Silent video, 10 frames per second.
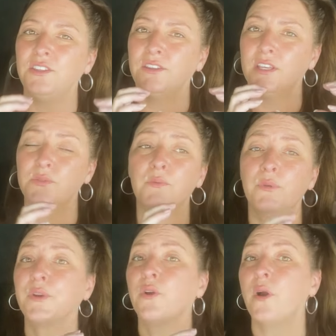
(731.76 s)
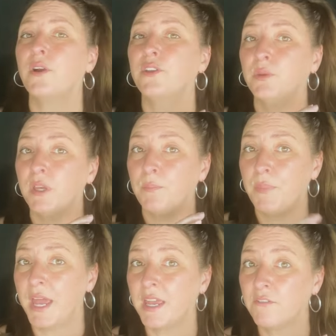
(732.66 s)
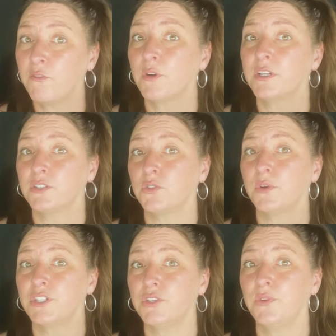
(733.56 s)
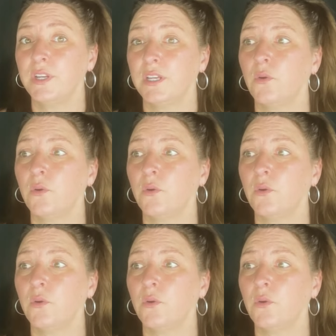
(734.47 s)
this one would require you to be paying for a storage unit